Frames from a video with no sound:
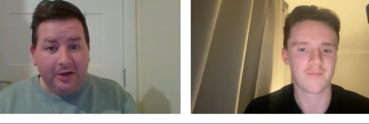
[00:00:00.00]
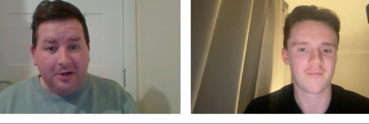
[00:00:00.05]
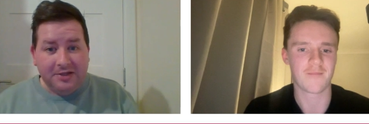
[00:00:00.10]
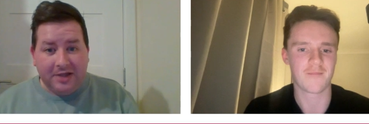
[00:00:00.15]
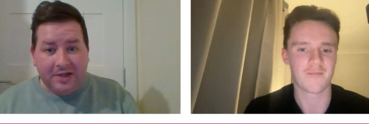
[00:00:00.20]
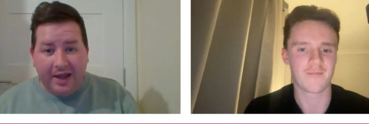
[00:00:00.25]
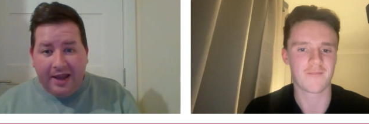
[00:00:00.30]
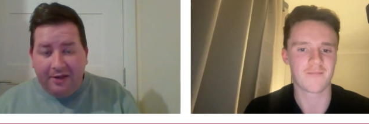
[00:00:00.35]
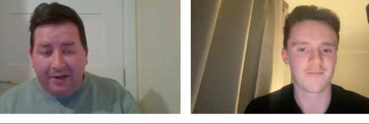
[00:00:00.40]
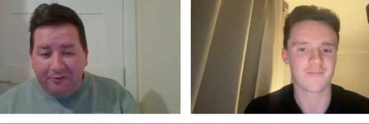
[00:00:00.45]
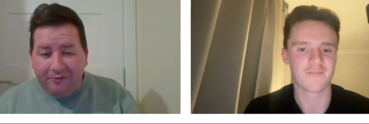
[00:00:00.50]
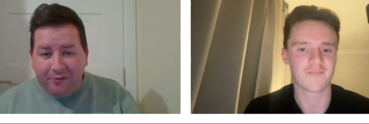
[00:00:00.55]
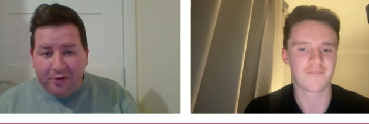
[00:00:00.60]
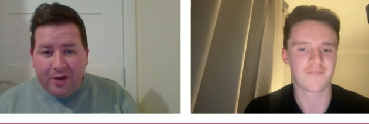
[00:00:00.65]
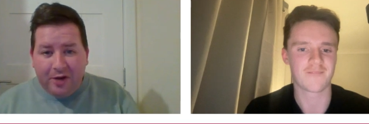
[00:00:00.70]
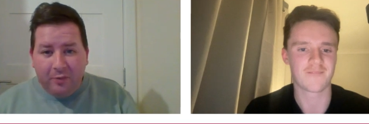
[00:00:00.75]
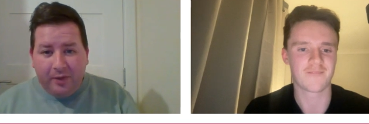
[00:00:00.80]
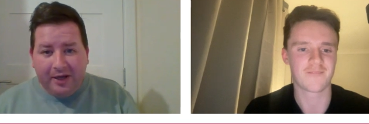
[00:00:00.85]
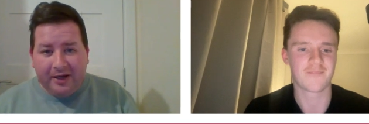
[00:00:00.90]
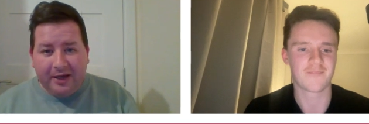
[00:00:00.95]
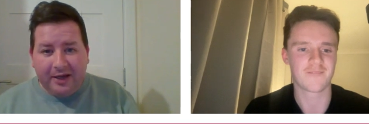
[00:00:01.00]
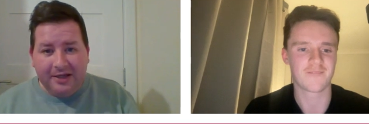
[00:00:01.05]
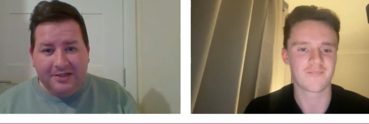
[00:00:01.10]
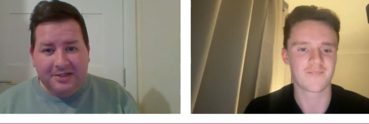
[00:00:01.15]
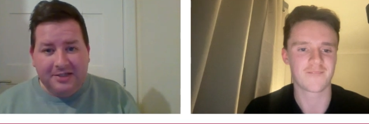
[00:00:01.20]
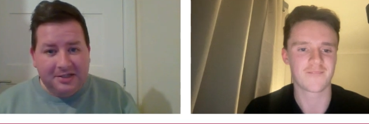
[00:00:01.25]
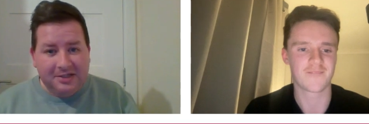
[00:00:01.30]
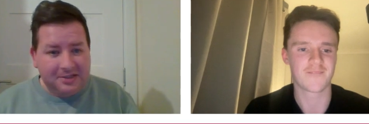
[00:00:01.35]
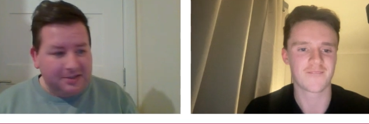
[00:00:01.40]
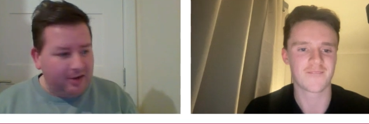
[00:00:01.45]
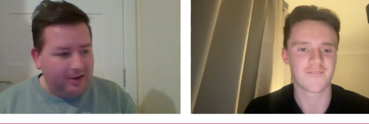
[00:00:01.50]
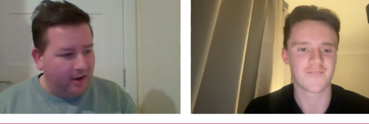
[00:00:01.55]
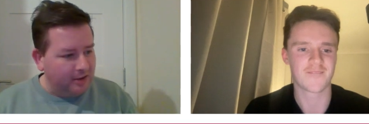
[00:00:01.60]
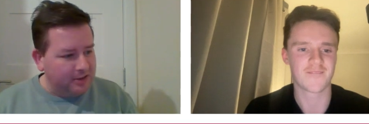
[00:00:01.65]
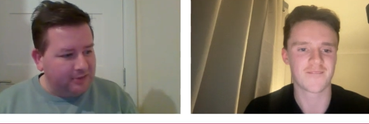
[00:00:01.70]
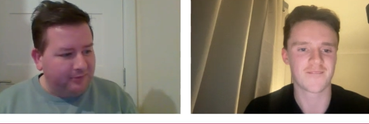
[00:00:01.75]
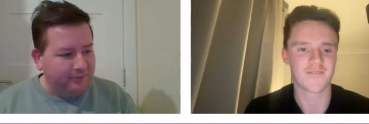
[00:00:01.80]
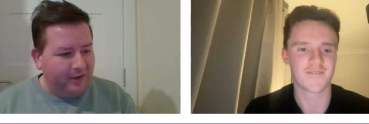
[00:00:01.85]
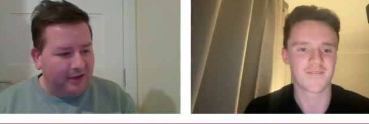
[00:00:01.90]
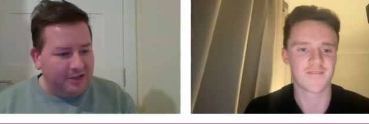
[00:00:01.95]
Speaker 1: because every week I see
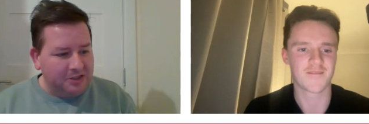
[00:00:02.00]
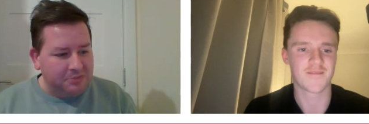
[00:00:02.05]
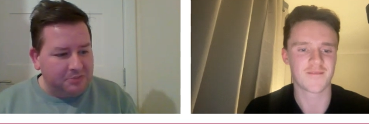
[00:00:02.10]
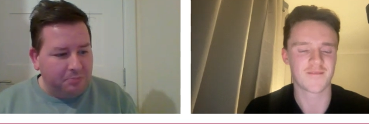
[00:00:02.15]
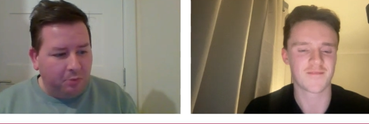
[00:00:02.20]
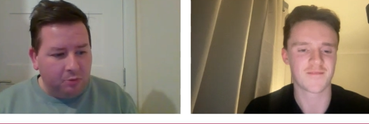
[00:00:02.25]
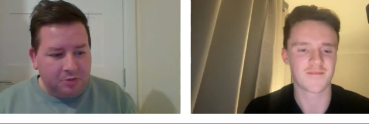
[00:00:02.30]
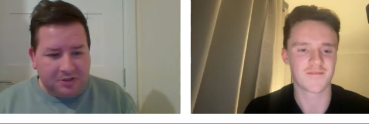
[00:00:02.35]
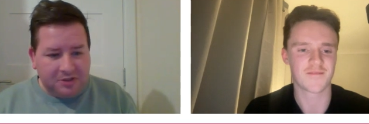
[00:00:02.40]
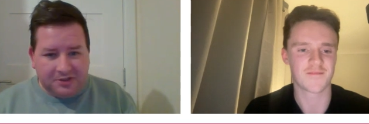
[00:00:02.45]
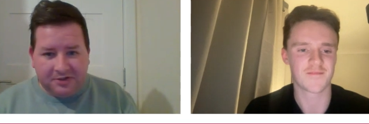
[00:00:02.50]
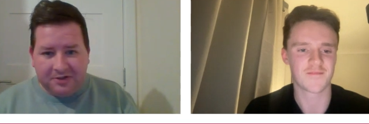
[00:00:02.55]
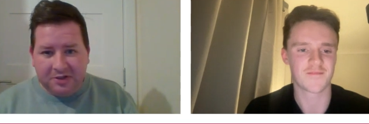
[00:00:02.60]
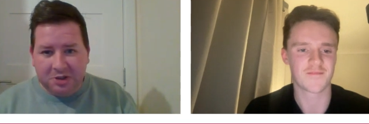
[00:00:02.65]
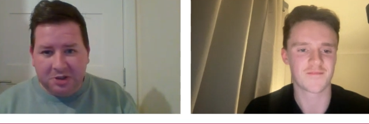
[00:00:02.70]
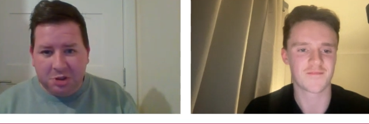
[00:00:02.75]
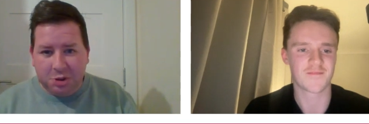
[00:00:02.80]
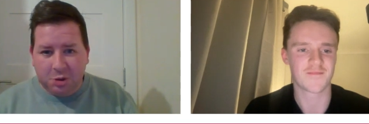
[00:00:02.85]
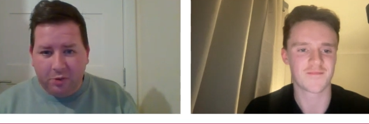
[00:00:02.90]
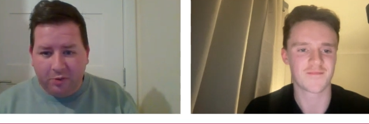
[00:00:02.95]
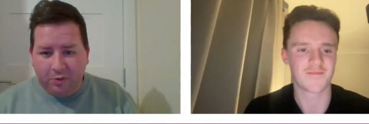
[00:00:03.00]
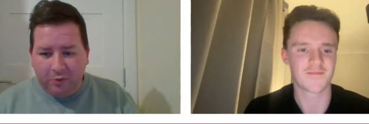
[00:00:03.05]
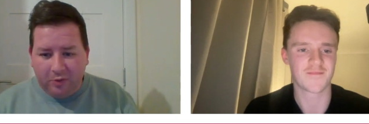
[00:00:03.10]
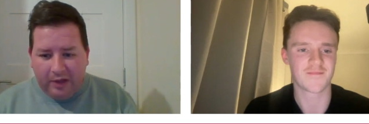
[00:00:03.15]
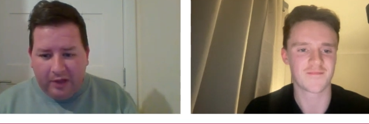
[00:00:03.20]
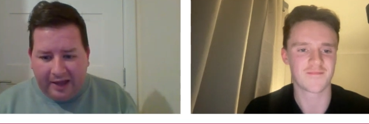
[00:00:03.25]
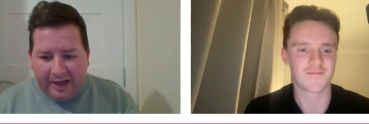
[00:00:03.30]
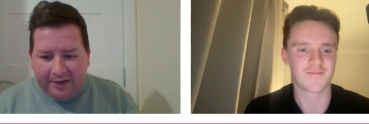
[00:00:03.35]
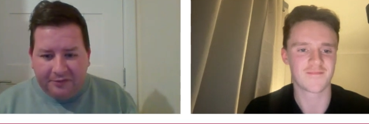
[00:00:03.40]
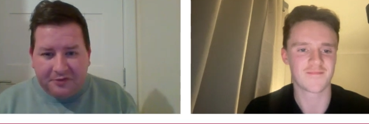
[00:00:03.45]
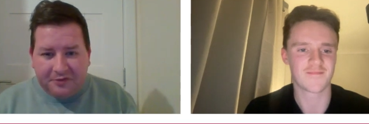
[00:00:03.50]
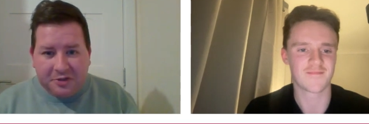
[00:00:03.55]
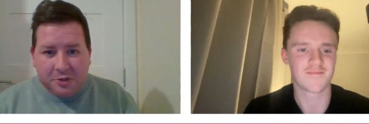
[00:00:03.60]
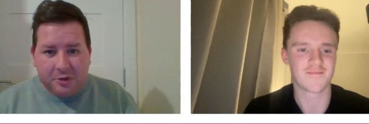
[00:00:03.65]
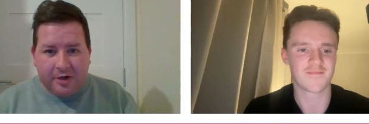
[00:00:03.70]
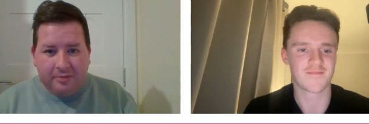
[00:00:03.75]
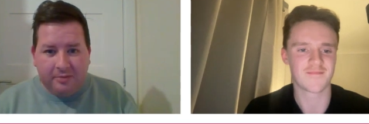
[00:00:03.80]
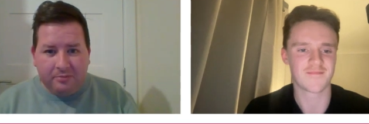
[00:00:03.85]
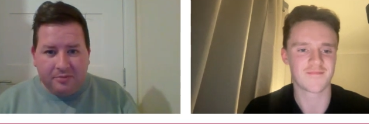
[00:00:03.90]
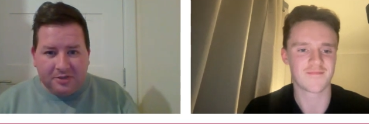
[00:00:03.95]
Stars fans posting this during live
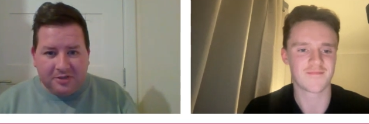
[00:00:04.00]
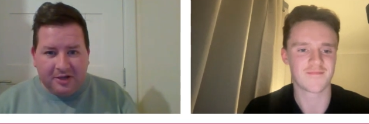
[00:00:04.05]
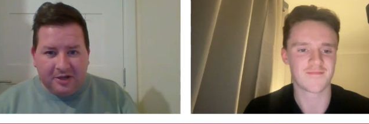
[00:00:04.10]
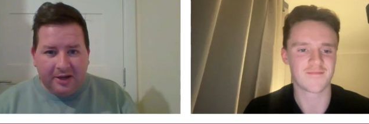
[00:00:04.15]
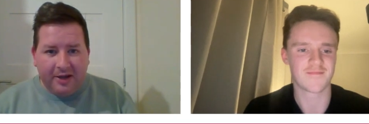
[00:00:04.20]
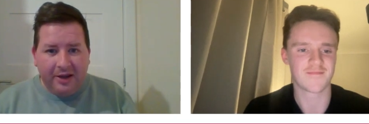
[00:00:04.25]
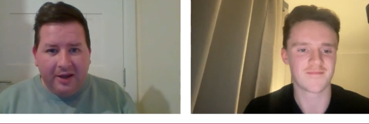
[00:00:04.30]
streams